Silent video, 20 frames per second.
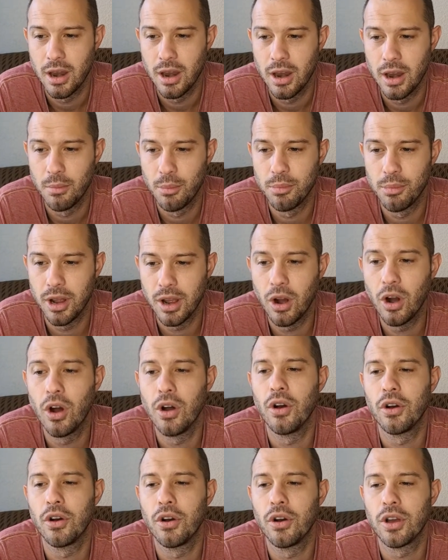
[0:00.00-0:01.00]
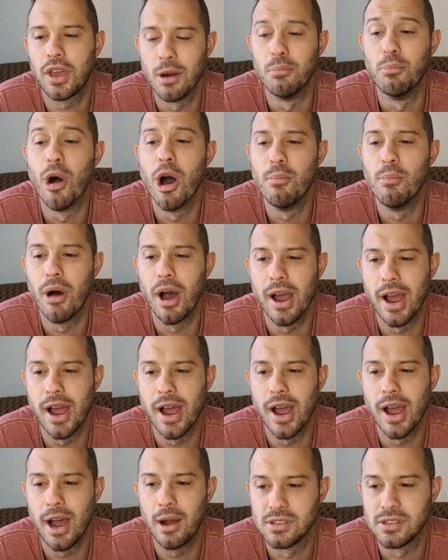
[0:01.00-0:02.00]
Had a bud buy. Oh, okay. Had a bud
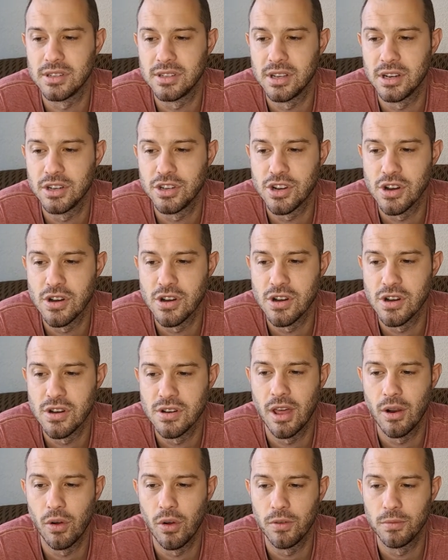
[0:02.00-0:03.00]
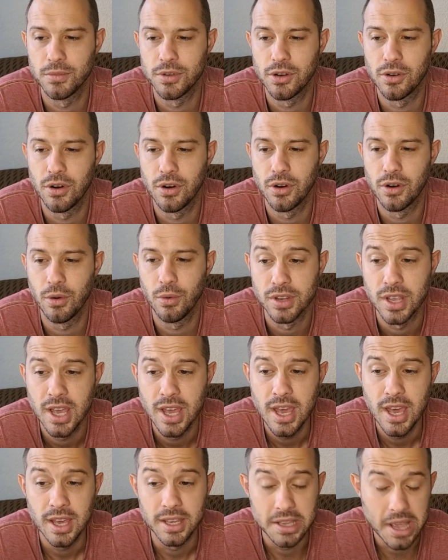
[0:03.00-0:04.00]
buy options instead of shares, and had all of them turn out
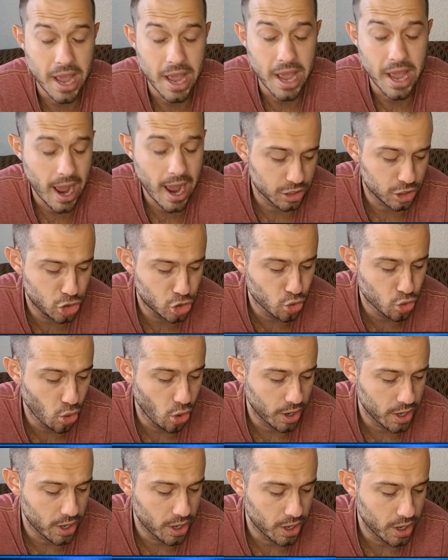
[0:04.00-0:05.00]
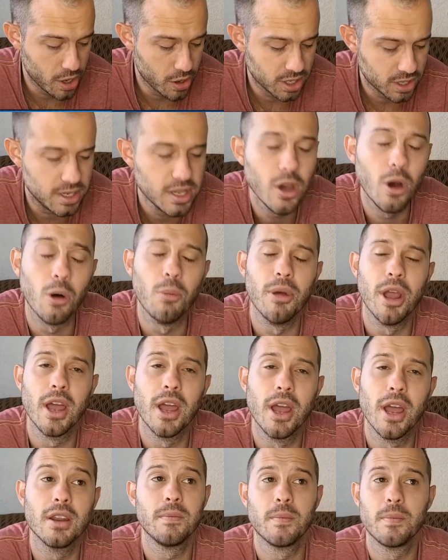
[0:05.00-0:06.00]
worthless. Yeah, destroy. Here's the deal,
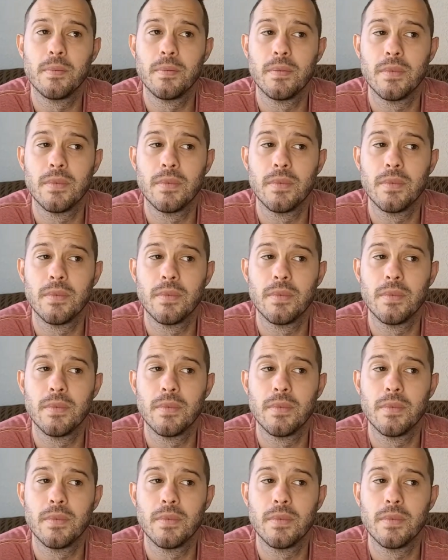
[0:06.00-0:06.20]
man.